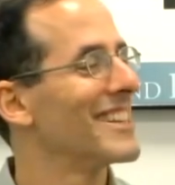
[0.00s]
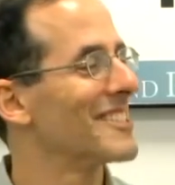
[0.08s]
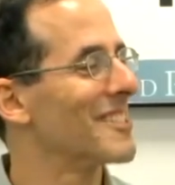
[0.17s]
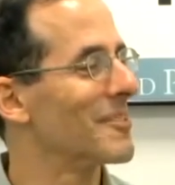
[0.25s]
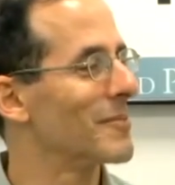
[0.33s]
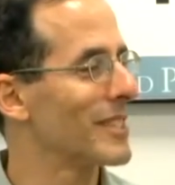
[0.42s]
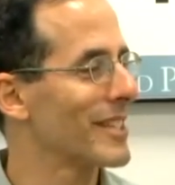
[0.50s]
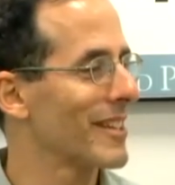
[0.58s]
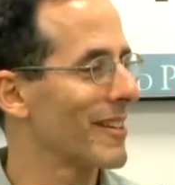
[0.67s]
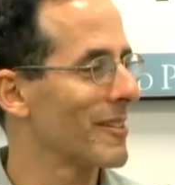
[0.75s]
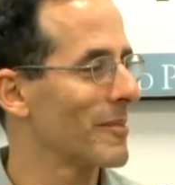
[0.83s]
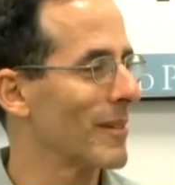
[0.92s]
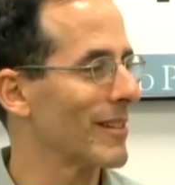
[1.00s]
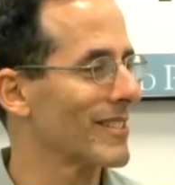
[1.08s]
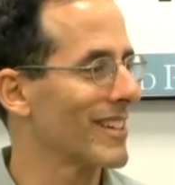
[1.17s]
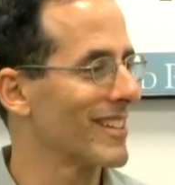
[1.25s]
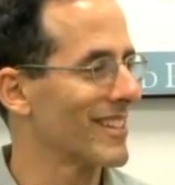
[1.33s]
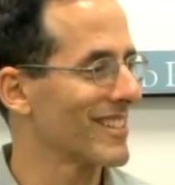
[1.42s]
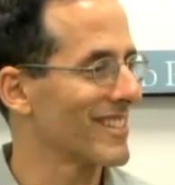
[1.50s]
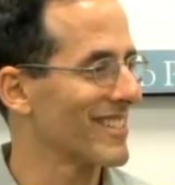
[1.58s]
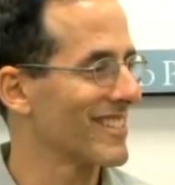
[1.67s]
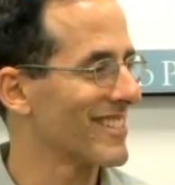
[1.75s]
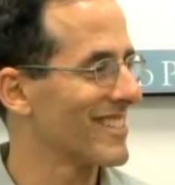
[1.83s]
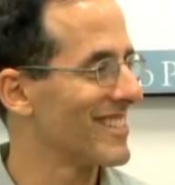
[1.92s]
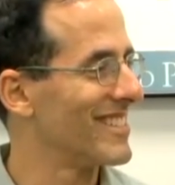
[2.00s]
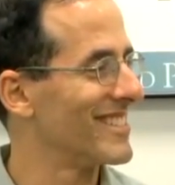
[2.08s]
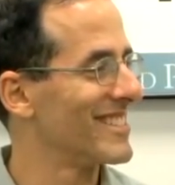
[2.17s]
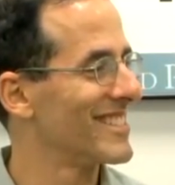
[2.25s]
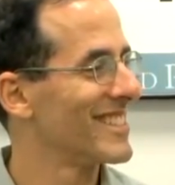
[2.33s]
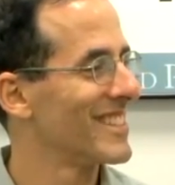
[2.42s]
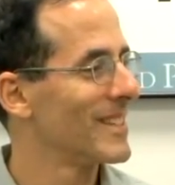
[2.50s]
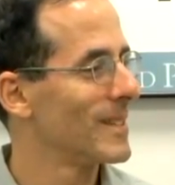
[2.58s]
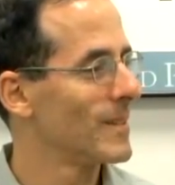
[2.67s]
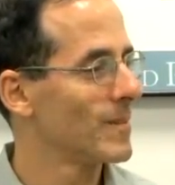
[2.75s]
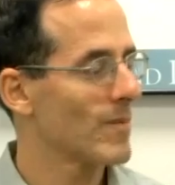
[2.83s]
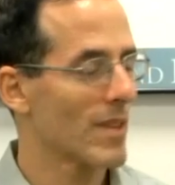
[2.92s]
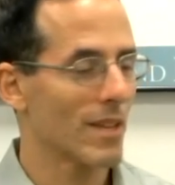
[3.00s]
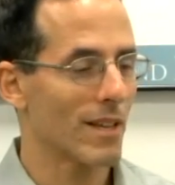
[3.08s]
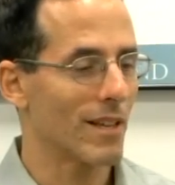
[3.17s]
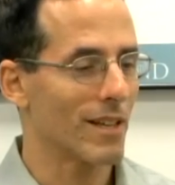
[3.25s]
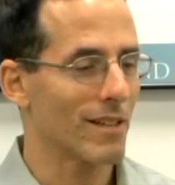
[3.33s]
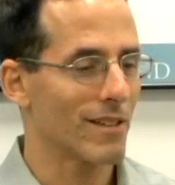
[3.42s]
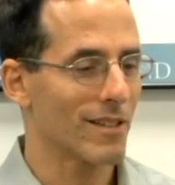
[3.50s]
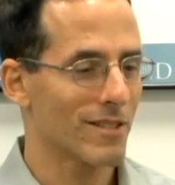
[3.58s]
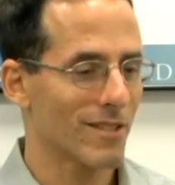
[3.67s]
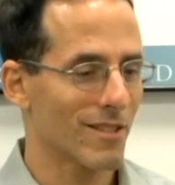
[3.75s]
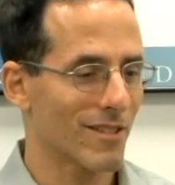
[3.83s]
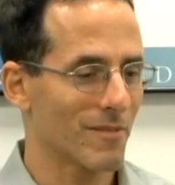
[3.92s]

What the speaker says: Nobody cared about getting any of these